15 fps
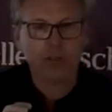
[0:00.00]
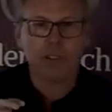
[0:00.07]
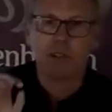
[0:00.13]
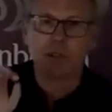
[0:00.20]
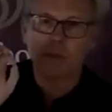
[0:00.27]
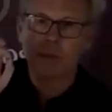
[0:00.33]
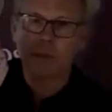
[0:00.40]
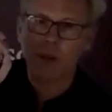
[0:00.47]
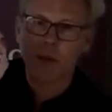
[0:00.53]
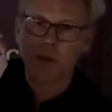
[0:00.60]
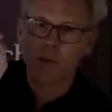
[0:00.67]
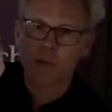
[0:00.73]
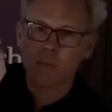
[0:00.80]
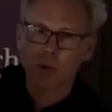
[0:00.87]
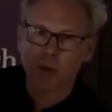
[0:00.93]
He talks
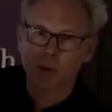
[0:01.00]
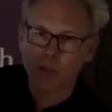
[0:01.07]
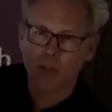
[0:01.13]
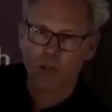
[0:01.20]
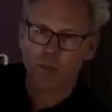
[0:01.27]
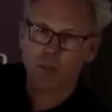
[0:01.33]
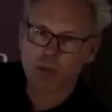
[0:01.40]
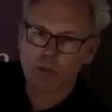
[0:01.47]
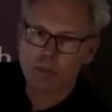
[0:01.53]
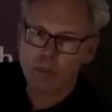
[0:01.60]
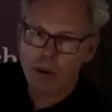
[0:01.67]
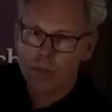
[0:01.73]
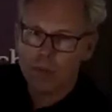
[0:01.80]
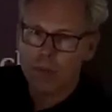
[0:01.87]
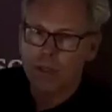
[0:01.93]
about the punctum, the
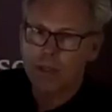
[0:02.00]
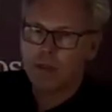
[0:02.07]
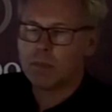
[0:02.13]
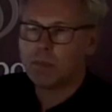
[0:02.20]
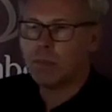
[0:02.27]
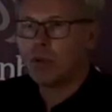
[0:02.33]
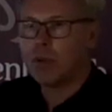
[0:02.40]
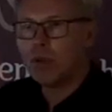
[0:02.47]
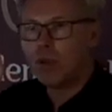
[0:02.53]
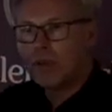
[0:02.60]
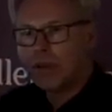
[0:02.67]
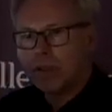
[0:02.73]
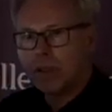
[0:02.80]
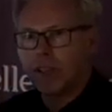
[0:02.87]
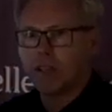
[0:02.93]
moment, the
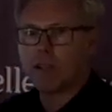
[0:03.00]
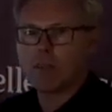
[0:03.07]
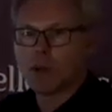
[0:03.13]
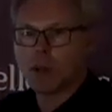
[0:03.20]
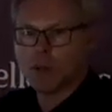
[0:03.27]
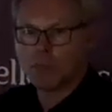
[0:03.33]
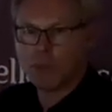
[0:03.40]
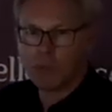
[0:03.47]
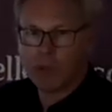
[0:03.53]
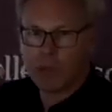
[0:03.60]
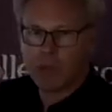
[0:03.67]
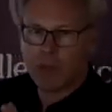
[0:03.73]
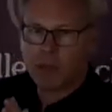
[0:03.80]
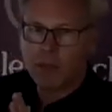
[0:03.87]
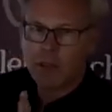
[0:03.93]
bruising, the moment
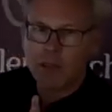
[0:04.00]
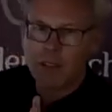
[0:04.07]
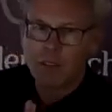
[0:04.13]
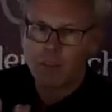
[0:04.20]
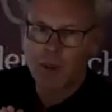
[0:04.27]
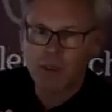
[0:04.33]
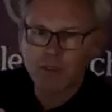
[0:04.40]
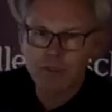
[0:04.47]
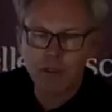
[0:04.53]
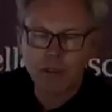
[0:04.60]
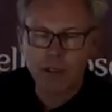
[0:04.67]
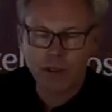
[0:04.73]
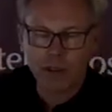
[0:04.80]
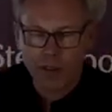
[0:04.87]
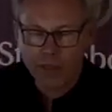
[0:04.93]
where the, where the
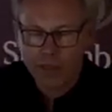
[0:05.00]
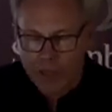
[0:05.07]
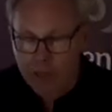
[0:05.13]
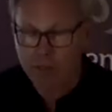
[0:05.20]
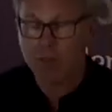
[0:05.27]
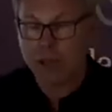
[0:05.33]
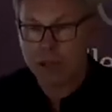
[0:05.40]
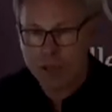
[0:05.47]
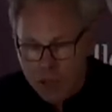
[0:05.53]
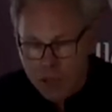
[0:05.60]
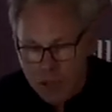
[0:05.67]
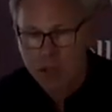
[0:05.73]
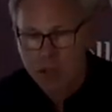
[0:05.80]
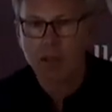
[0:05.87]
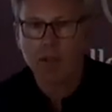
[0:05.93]
photographic image
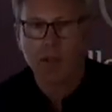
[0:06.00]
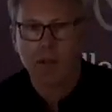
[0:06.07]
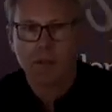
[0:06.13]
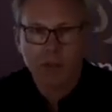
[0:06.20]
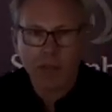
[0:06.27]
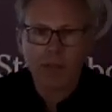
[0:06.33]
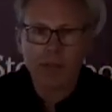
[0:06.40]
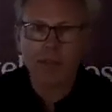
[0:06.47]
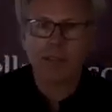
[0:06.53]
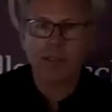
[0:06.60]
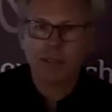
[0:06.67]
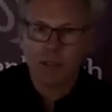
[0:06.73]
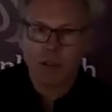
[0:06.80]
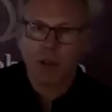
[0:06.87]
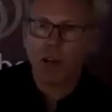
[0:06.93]

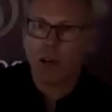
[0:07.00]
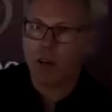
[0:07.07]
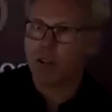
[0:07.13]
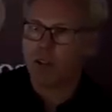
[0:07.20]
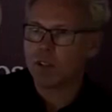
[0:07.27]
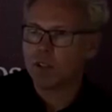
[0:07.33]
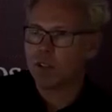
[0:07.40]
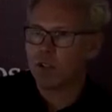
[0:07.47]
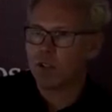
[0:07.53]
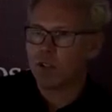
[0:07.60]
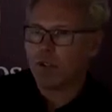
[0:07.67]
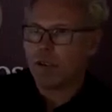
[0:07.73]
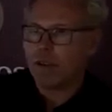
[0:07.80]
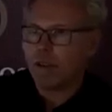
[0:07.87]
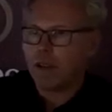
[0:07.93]
pierces your heart.
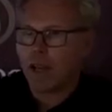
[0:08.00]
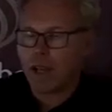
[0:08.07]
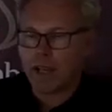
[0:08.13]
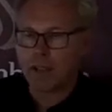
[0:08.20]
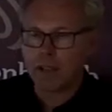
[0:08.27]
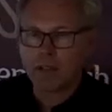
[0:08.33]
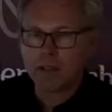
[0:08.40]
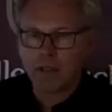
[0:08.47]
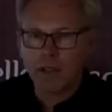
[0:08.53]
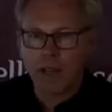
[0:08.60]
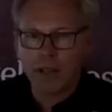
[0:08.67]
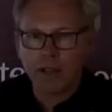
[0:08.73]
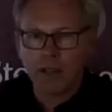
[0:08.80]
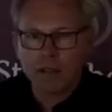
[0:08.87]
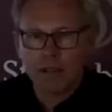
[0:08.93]
And,
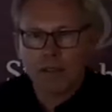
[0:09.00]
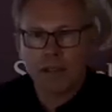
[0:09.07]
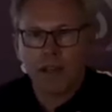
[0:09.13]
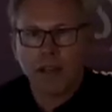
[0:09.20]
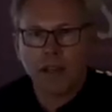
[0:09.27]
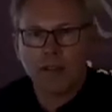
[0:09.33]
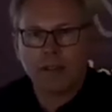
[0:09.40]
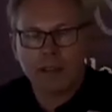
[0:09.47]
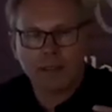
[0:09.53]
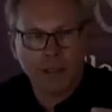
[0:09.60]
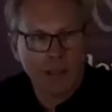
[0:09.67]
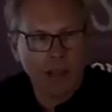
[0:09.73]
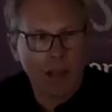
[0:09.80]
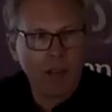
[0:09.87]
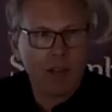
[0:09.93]
and, and there's
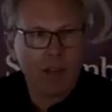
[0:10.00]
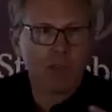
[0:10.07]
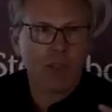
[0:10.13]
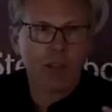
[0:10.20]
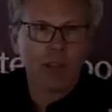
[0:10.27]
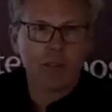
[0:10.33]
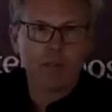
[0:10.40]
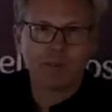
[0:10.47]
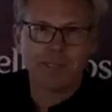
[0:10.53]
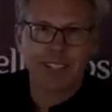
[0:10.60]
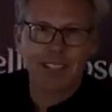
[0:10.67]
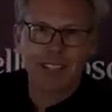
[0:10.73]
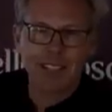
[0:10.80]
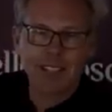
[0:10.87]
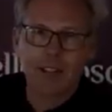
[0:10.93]
a kind of a
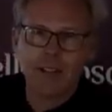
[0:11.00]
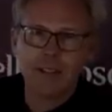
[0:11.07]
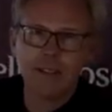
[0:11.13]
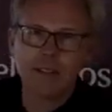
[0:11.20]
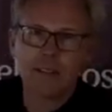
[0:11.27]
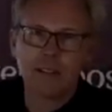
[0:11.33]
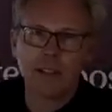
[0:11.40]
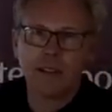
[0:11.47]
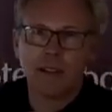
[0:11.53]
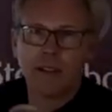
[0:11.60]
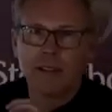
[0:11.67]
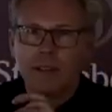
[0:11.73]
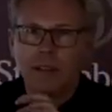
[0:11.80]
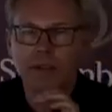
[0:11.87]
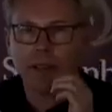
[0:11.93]
intensity,
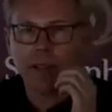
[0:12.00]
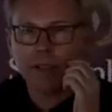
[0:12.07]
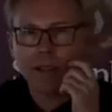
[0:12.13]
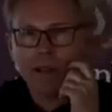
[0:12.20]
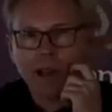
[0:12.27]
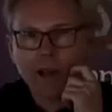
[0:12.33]
there's a, there's a kind